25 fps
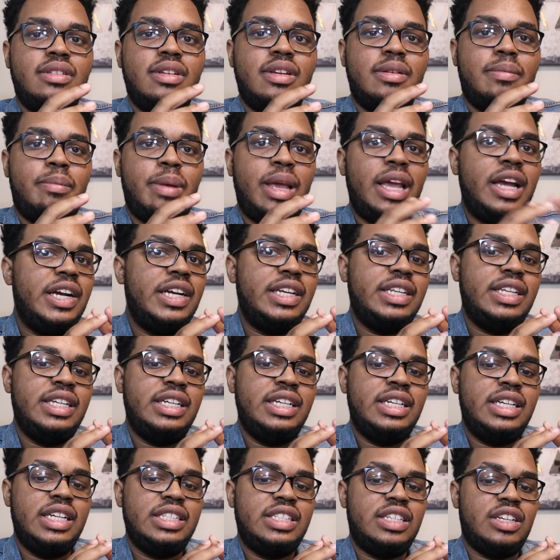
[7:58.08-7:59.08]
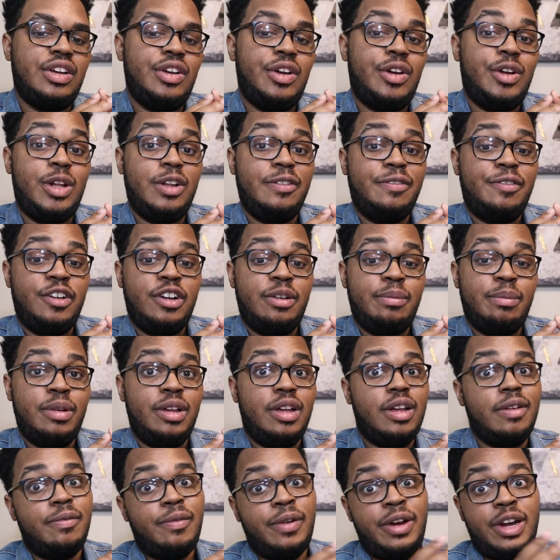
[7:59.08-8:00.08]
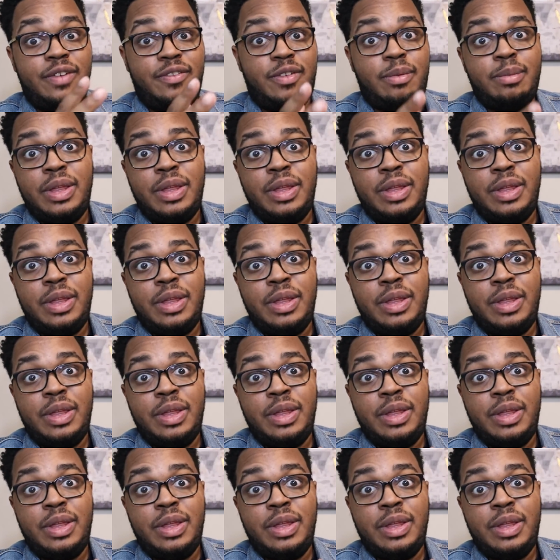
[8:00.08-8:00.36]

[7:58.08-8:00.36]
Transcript: apparently gets a call from a friend of her